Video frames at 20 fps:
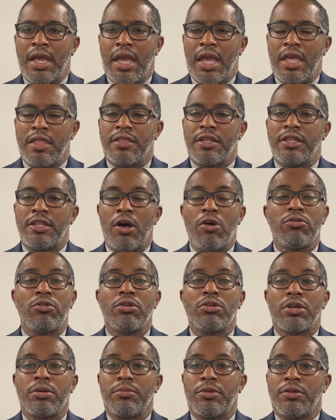In the
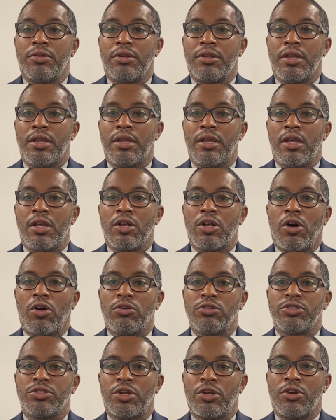local community,
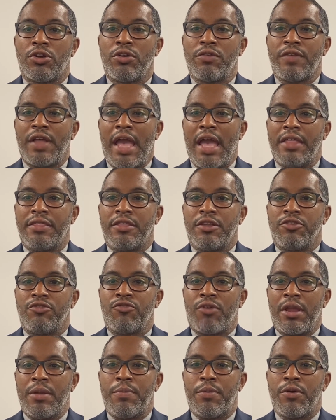Cole served at the
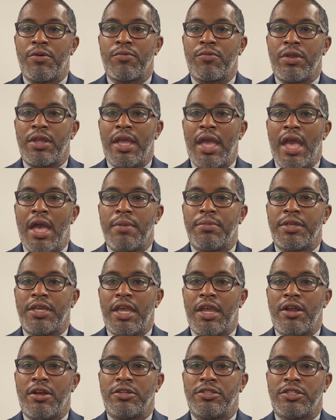Draper Rehab
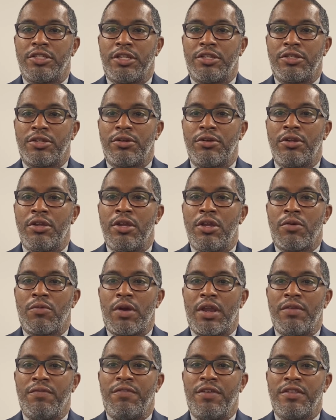Care Center,
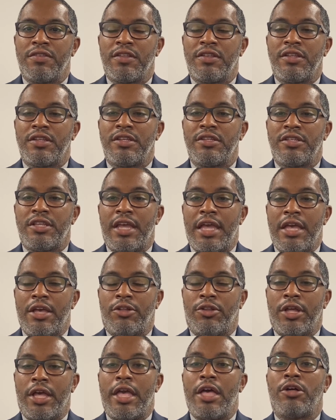where he visited
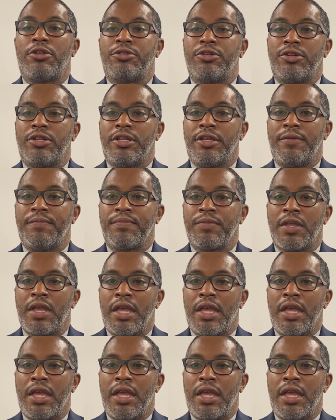the elderly.